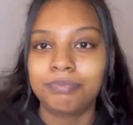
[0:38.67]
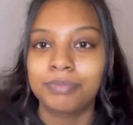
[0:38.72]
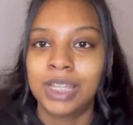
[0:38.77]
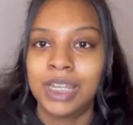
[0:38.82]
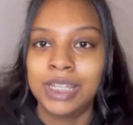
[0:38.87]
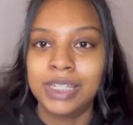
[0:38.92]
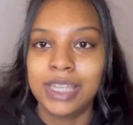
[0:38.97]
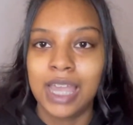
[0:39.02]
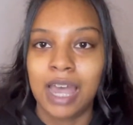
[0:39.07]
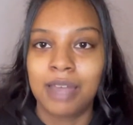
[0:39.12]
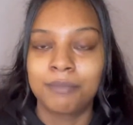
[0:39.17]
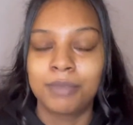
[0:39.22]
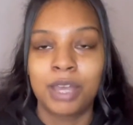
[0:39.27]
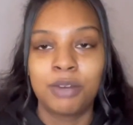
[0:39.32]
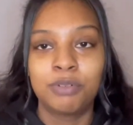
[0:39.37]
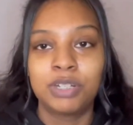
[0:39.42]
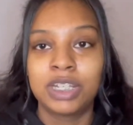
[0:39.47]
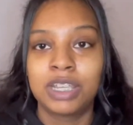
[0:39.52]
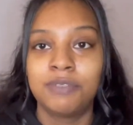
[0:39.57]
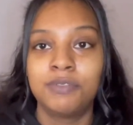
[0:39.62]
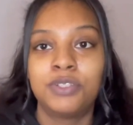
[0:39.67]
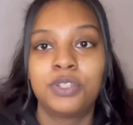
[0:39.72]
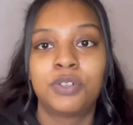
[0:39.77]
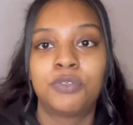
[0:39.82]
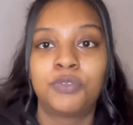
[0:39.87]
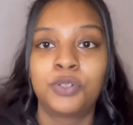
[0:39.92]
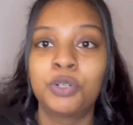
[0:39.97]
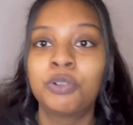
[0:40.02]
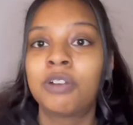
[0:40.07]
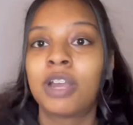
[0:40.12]
Yeah, I want to give you the
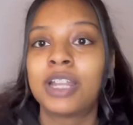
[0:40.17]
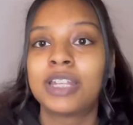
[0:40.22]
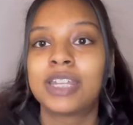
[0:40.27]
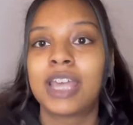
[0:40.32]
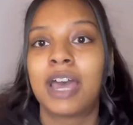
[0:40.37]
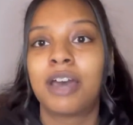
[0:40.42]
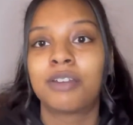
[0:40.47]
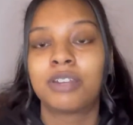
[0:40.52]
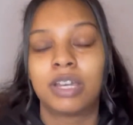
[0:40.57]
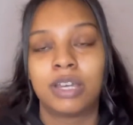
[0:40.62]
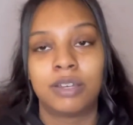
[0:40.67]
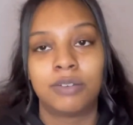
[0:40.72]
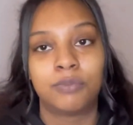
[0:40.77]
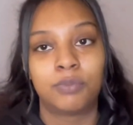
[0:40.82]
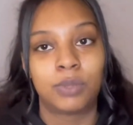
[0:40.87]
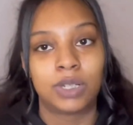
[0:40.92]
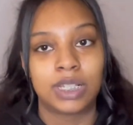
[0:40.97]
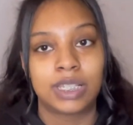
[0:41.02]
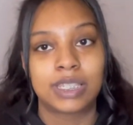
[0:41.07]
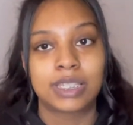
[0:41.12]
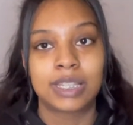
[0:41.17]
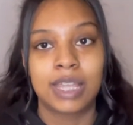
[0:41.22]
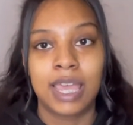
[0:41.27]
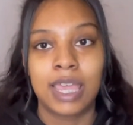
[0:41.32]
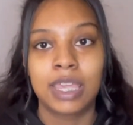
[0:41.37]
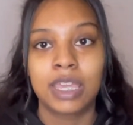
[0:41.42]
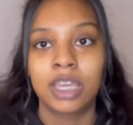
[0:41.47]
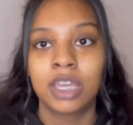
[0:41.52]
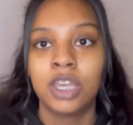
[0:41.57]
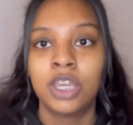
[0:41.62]
full rundown of what it's
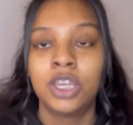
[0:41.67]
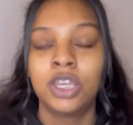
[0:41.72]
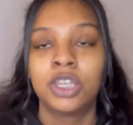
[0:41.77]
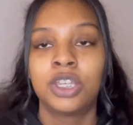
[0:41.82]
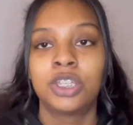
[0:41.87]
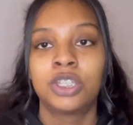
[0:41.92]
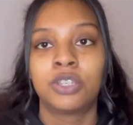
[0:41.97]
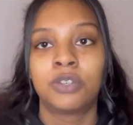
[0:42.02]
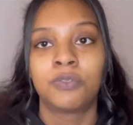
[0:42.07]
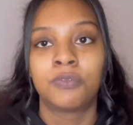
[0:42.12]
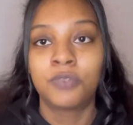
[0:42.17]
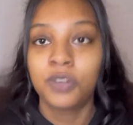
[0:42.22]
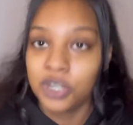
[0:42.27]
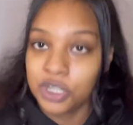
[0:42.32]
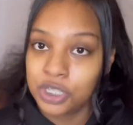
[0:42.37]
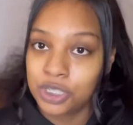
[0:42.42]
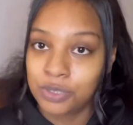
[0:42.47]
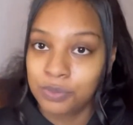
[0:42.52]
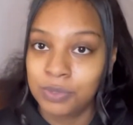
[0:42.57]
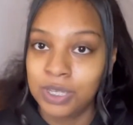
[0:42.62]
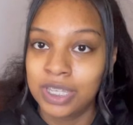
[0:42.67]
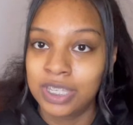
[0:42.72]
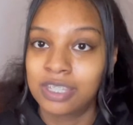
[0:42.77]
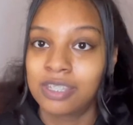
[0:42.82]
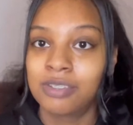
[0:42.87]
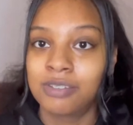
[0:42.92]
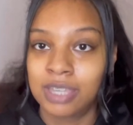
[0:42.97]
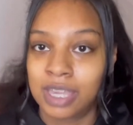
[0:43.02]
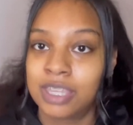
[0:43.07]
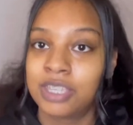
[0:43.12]
like your first week
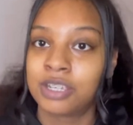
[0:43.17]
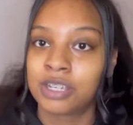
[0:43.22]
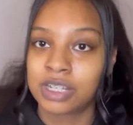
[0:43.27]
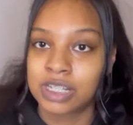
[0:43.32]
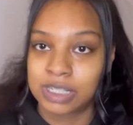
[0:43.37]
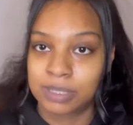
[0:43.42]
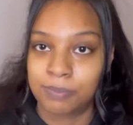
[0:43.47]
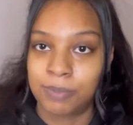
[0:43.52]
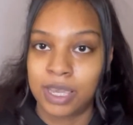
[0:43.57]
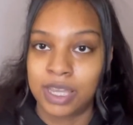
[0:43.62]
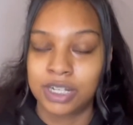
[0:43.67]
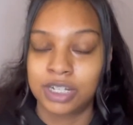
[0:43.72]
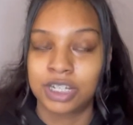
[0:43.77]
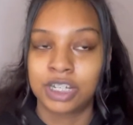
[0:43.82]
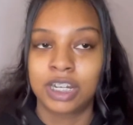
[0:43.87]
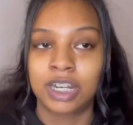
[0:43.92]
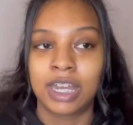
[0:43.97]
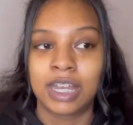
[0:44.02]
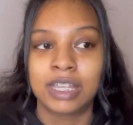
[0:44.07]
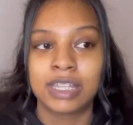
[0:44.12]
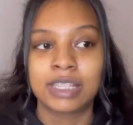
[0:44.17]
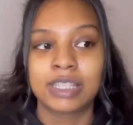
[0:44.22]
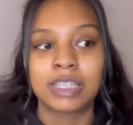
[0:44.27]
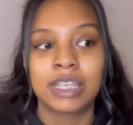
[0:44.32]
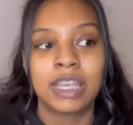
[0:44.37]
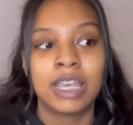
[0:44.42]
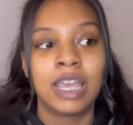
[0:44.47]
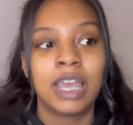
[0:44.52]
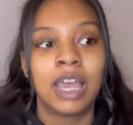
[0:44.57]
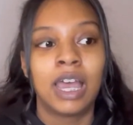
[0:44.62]
you get your expander, because
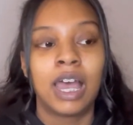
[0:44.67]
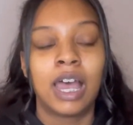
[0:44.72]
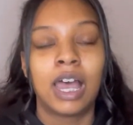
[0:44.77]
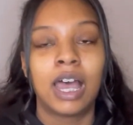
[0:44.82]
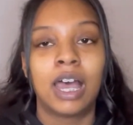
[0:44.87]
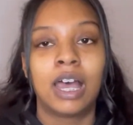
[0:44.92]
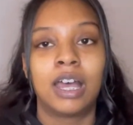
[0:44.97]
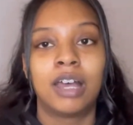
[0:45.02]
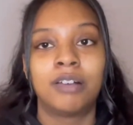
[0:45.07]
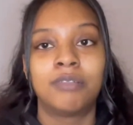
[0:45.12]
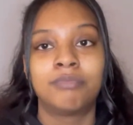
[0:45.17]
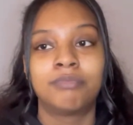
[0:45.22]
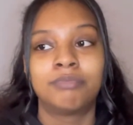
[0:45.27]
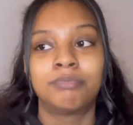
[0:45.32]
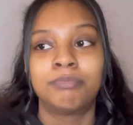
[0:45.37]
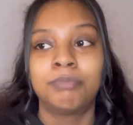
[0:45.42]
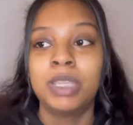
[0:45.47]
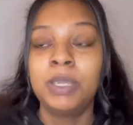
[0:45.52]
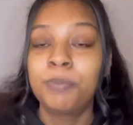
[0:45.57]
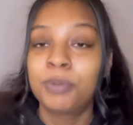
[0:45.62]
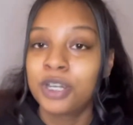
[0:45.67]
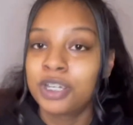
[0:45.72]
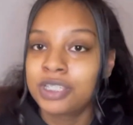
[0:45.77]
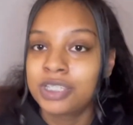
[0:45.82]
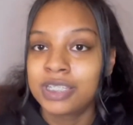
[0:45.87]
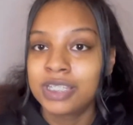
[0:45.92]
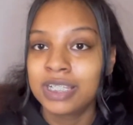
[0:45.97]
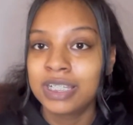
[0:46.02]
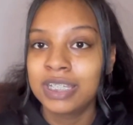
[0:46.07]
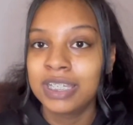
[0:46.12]
me
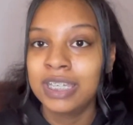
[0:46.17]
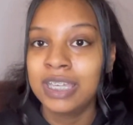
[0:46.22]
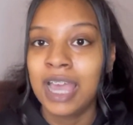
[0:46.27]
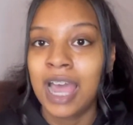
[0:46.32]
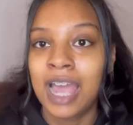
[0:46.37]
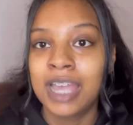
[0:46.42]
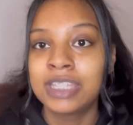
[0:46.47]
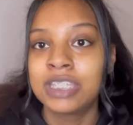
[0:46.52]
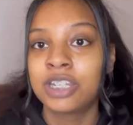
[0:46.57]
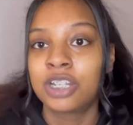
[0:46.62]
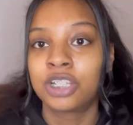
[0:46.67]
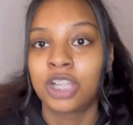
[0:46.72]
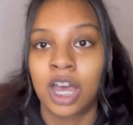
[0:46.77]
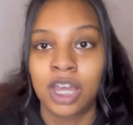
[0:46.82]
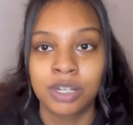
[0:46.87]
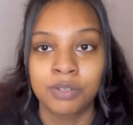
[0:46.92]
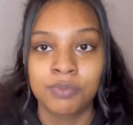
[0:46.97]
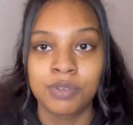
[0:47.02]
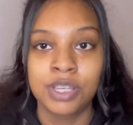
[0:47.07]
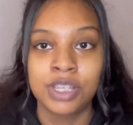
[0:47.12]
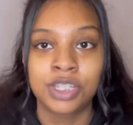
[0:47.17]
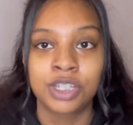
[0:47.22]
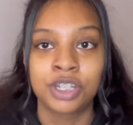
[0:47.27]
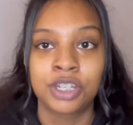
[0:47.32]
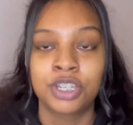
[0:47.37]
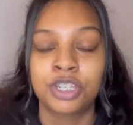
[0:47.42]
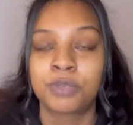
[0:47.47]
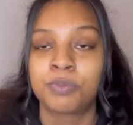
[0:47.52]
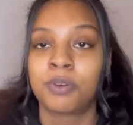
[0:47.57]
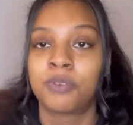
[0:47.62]
personally, I did a lot of
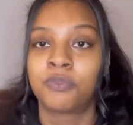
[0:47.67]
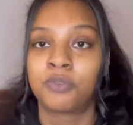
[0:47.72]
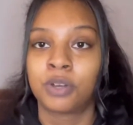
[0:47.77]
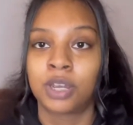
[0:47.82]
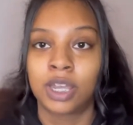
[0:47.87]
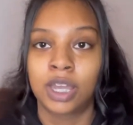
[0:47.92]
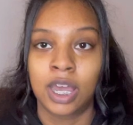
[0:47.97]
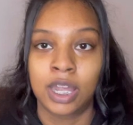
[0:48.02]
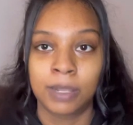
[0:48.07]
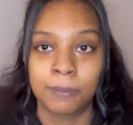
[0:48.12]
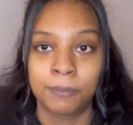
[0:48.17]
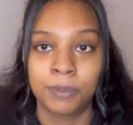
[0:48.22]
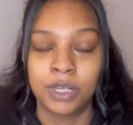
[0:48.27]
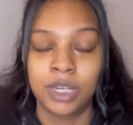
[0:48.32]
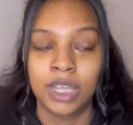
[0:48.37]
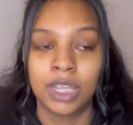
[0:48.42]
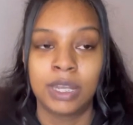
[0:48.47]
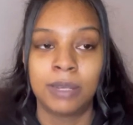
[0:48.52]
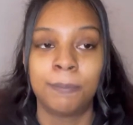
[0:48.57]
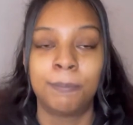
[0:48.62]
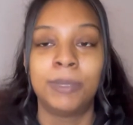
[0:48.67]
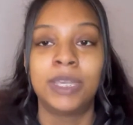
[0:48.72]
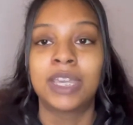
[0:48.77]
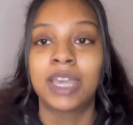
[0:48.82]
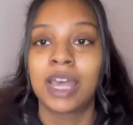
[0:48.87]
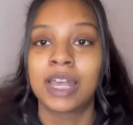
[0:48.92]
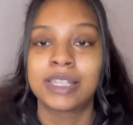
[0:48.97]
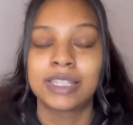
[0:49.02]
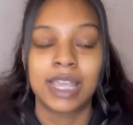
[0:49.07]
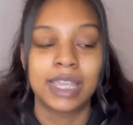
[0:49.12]
research before I got it put in,
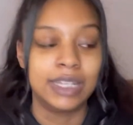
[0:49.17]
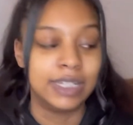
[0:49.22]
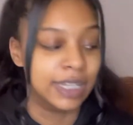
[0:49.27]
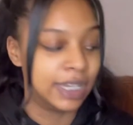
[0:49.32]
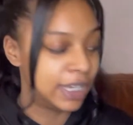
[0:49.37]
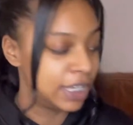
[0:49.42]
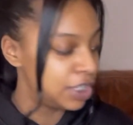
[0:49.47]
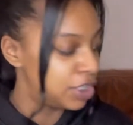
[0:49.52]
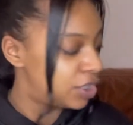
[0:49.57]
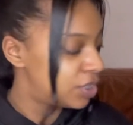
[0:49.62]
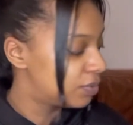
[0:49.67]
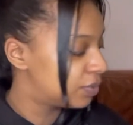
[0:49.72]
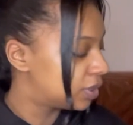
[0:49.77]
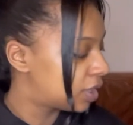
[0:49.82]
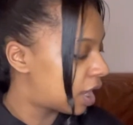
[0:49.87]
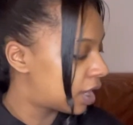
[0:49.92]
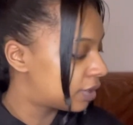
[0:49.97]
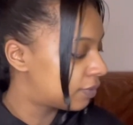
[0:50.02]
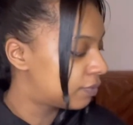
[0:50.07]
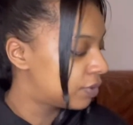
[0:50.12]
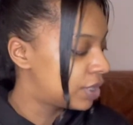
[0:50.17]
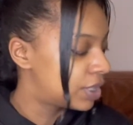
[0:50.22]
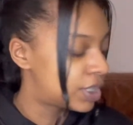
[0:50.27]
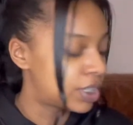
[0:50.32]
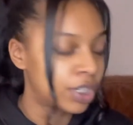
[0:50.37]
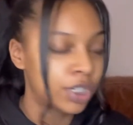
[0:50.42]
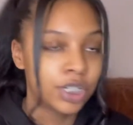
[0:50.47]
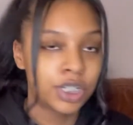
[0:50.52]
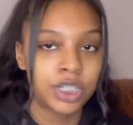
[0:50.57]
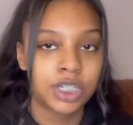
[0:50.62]
because I didn't do a lot of
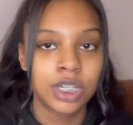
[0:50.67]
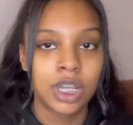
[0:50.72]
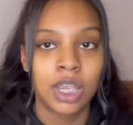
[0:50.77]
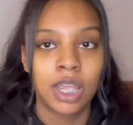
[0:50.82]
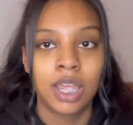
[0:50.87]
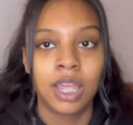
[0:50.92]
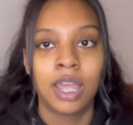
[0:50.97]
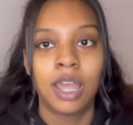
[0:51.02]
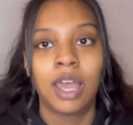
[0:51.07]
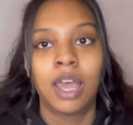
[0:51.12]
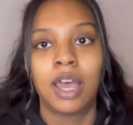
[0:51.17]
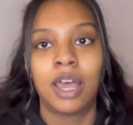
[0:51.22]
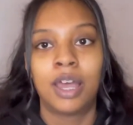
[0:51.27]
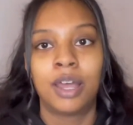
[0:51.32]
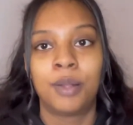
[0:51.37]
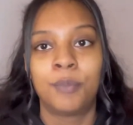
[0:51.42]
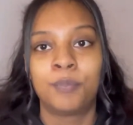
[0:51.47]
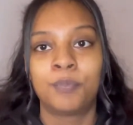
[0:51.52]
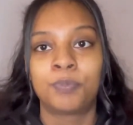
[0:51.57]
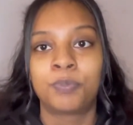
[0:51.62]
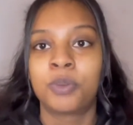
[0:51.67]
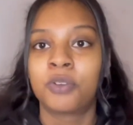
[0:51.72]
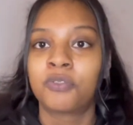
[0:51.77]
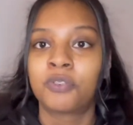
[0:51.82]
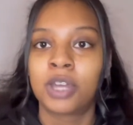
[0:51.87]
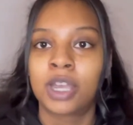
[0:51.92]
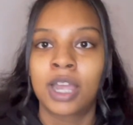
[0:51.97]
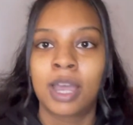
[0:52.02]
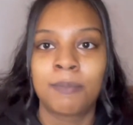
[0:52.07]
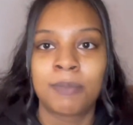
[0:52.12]
research
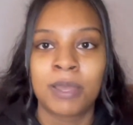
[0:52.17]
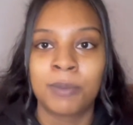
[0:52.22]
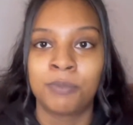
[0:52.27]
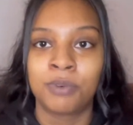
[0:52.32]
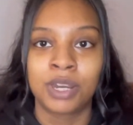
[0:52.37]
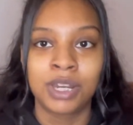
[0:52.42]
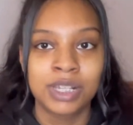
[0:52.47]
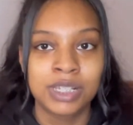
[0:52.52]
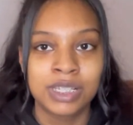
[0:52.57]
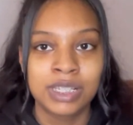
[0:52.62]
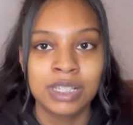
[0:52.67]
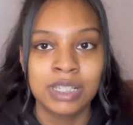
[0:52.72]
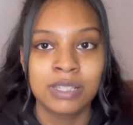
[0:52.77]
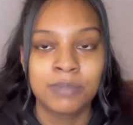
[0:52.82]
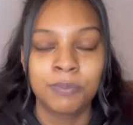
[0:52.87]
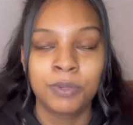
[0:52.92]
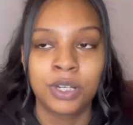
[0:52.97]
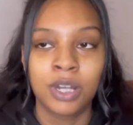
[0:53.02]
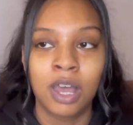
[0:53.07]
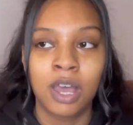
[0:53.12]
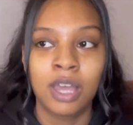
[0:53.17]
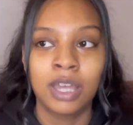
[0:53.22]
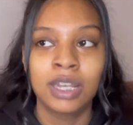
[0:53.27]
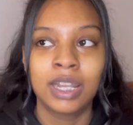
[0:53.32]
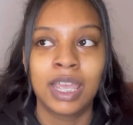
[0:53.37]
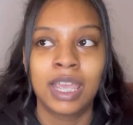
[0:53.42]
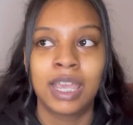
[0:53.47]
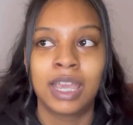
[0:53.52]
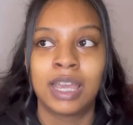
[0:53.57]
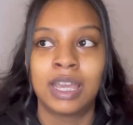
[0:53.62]
before I got my braces put on,
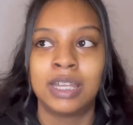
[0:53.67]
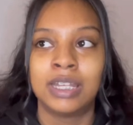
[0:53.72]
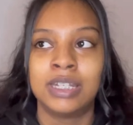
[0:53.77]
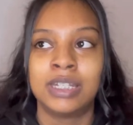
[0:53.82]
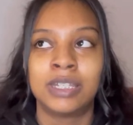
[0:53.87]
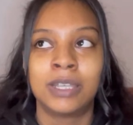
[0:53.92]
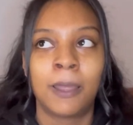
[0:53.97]
and